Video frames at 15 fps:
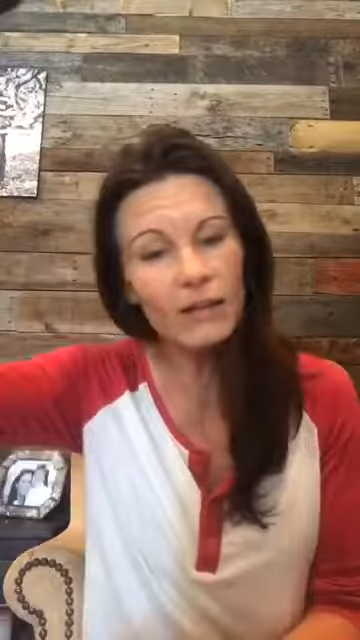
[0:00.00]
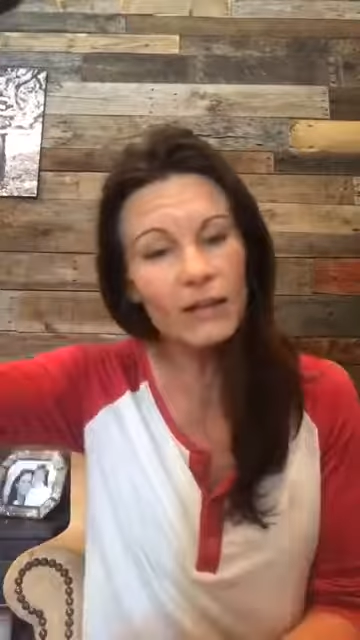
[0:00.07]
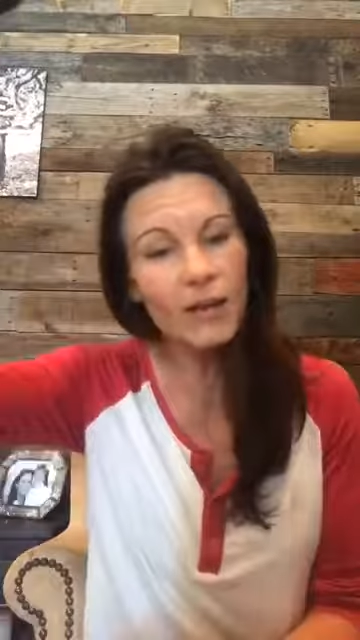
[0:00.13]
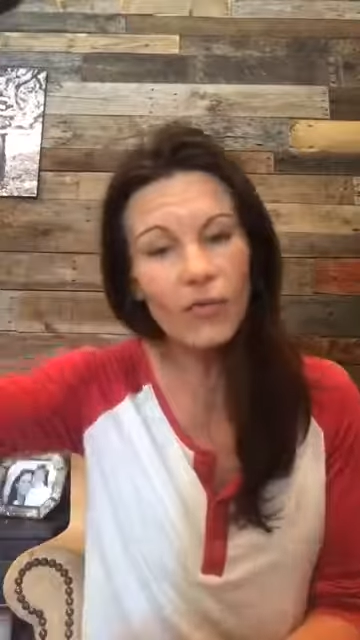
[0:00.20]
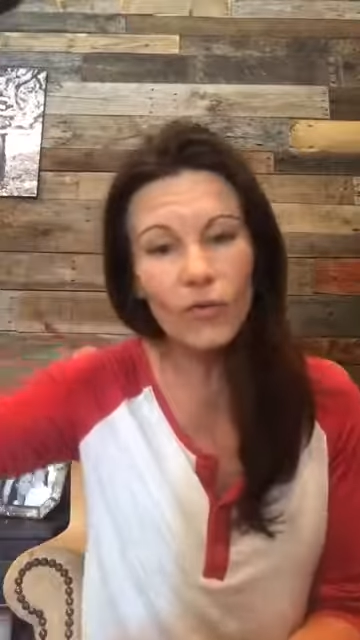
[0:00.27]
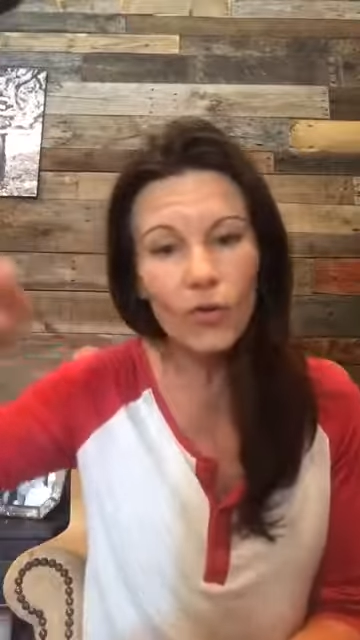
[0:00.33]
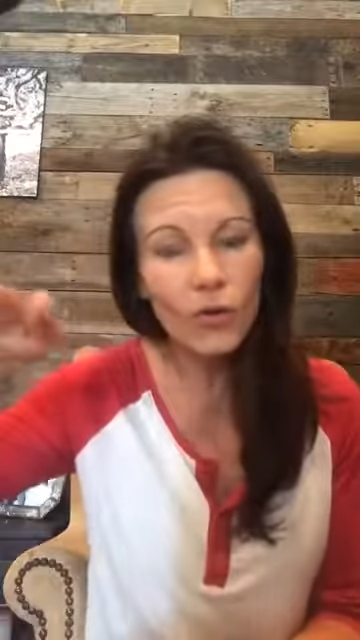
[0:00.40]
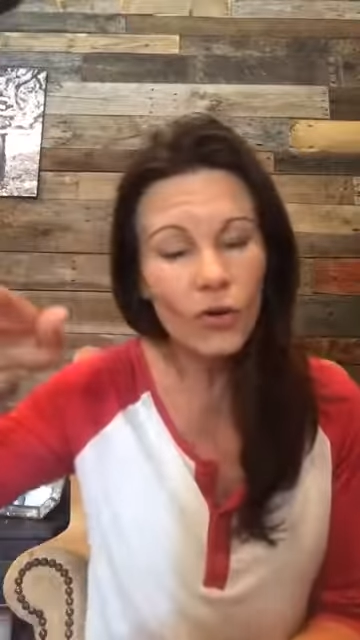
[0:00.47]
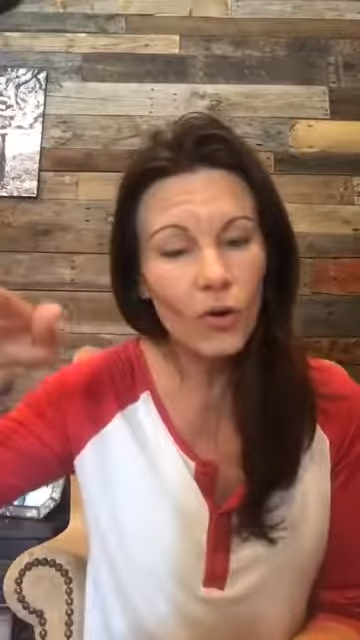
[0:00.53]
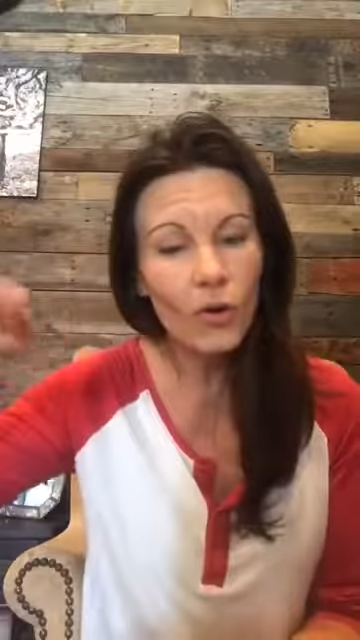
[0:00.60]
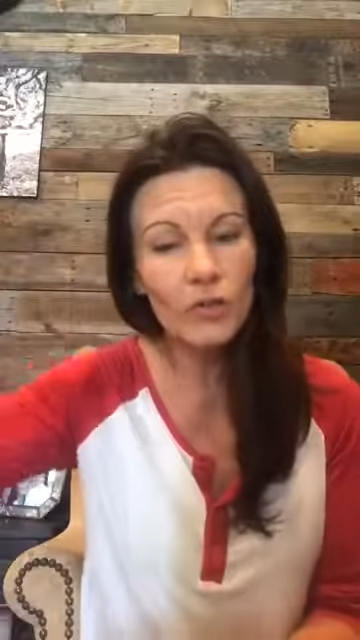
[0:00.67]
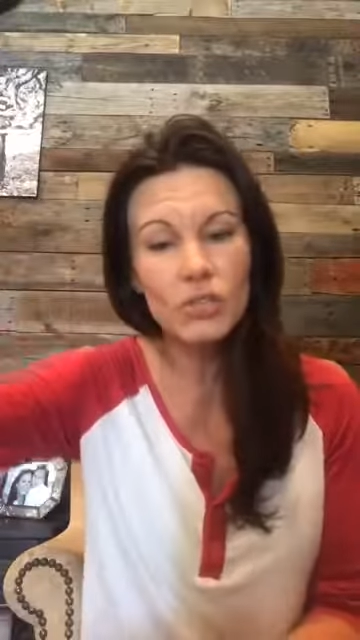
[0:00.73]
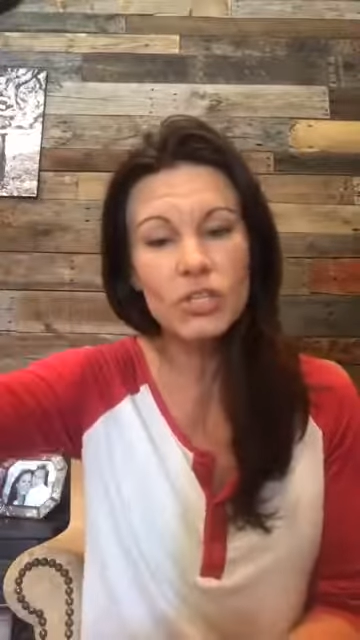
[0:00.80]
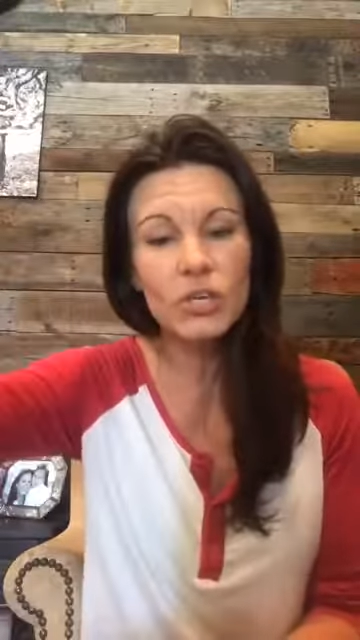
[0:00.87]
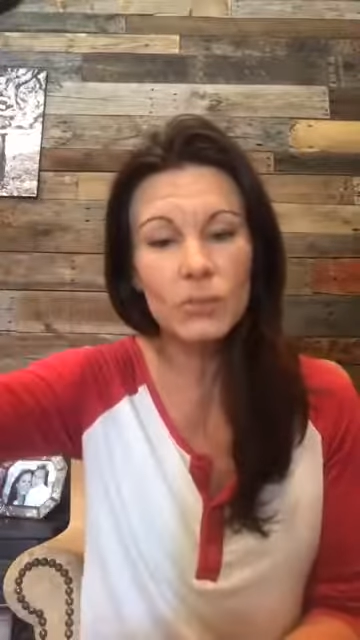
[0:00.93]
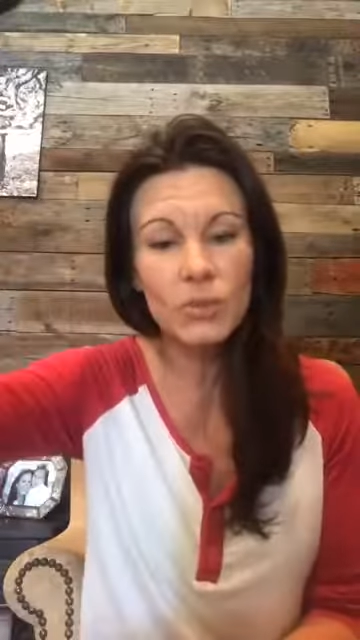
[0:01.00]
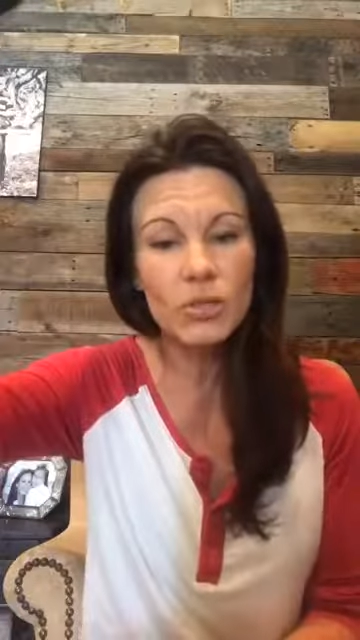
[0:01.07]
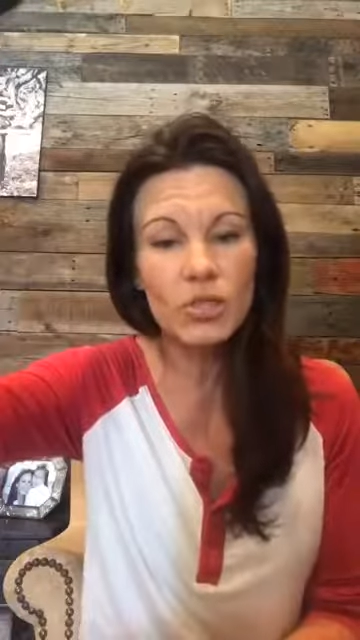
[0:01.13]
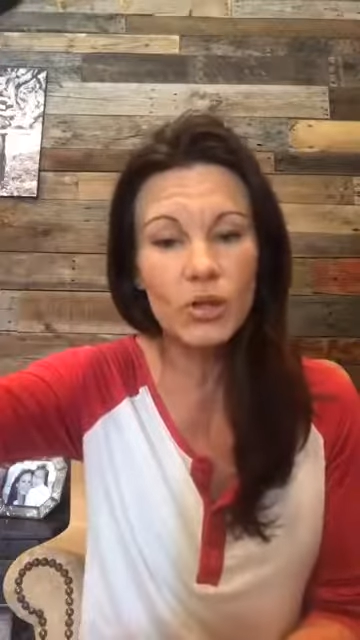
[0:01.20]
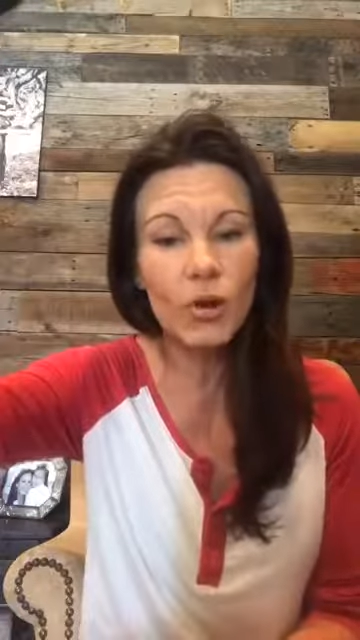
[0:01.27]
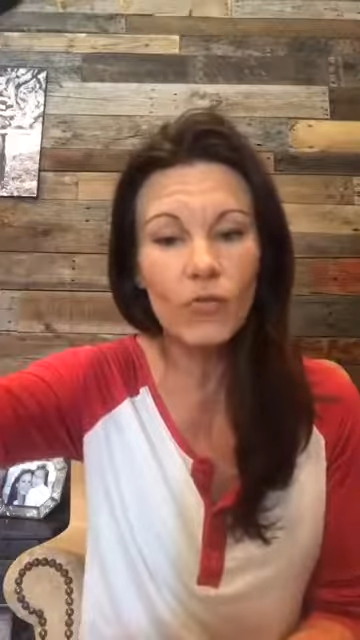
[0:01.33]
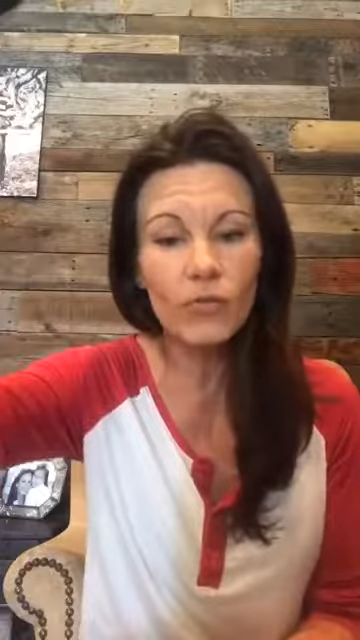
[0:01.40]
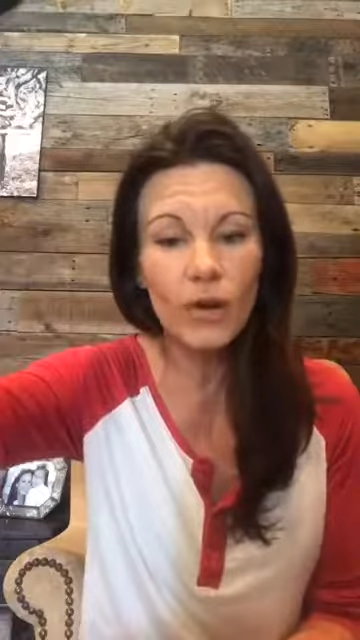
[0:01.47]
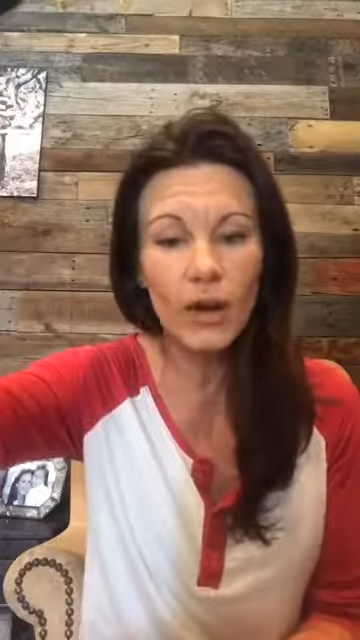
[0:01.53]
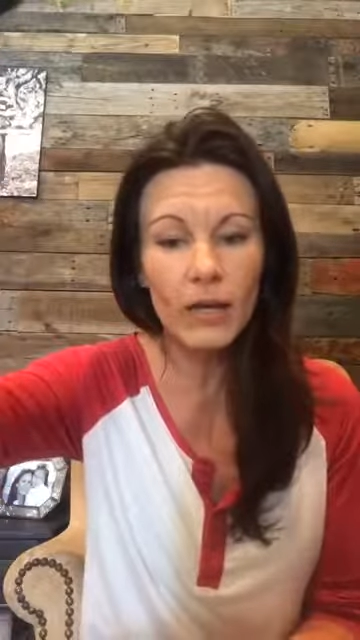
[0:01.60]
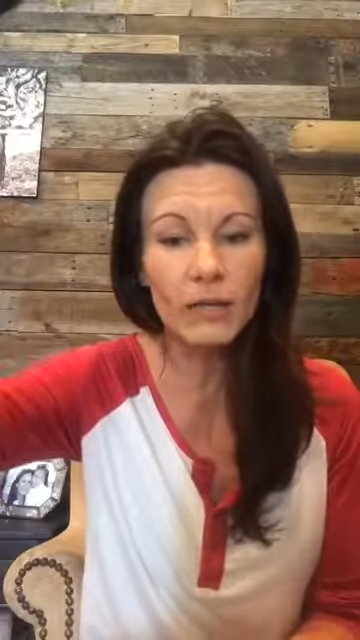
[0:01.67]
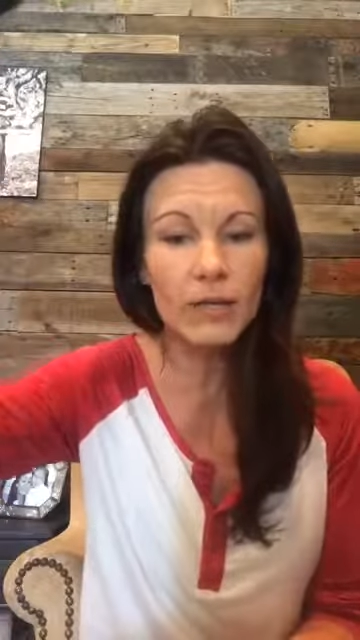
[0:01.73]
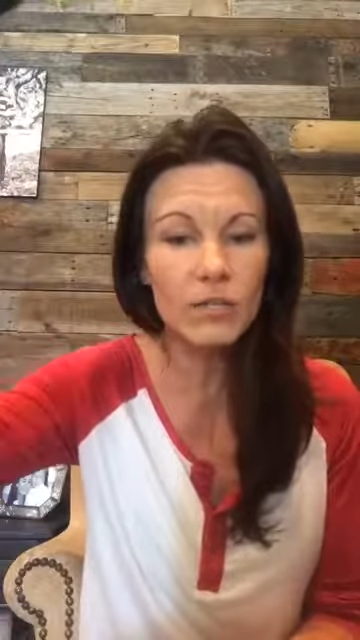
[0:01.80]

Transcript: level, on the cheapest shelf, right?